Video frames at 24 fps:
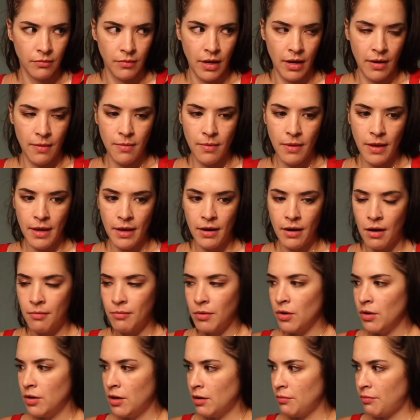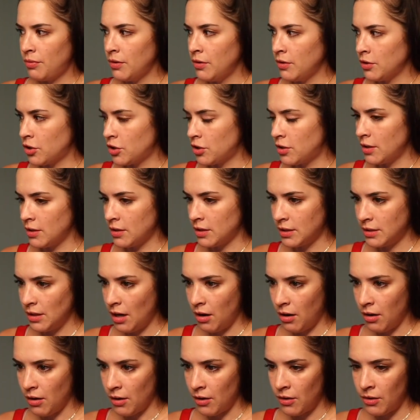and then I'm gonna push the
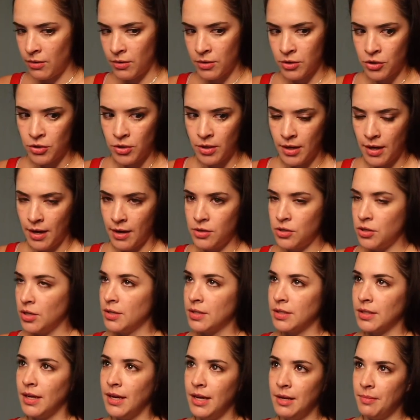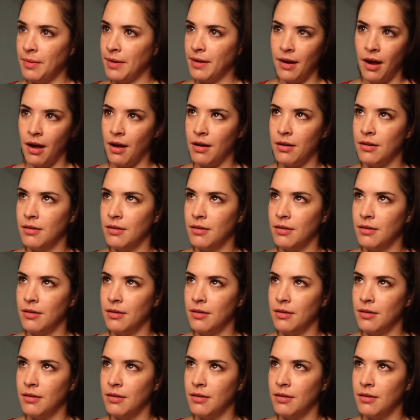star, or should I just keep it on?